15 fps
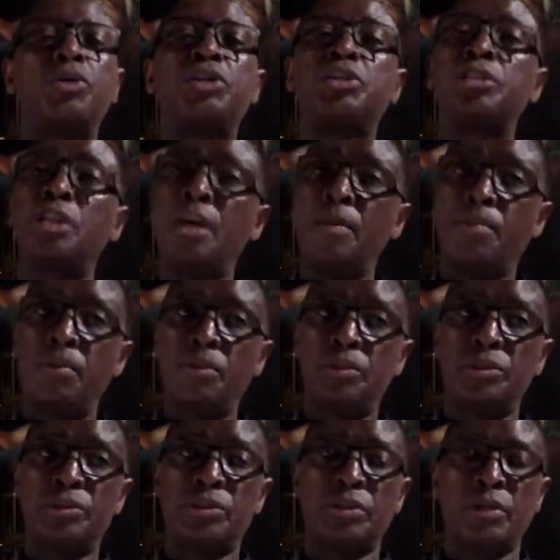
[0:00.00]
chapels.
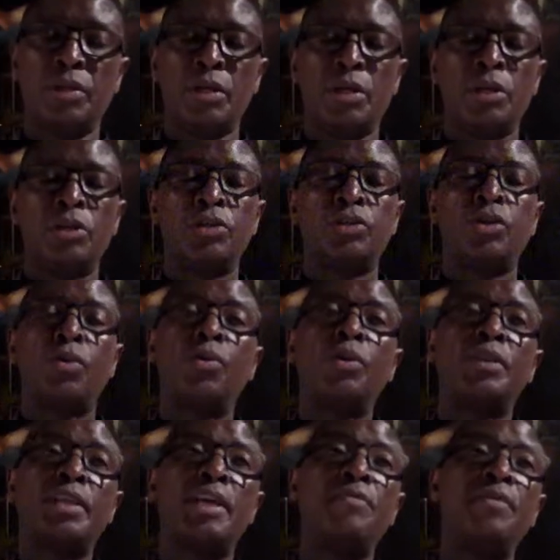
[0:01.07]
So
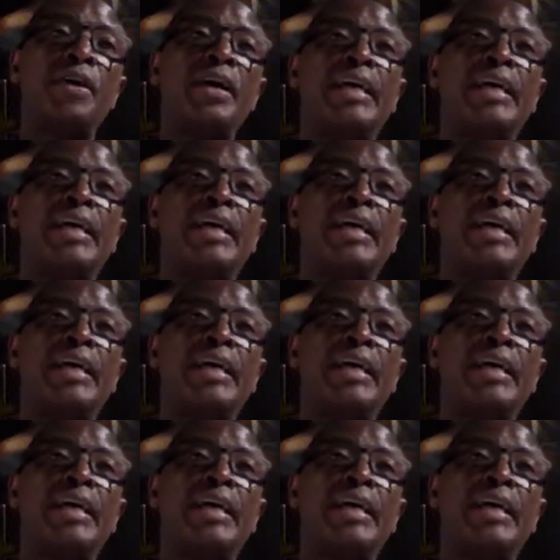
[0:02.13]
whatever